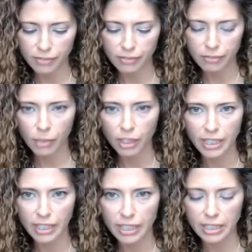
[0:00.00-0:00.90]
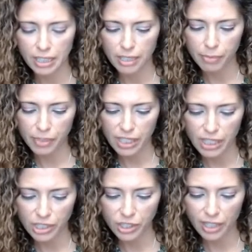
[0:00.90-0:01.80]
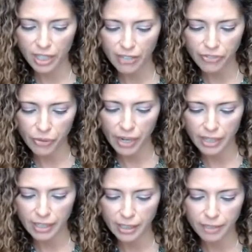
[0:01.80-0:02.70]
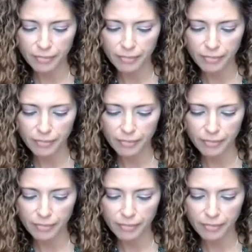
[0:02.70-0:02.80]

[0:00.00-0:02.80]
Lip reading: malignant, and potentially life-threatening.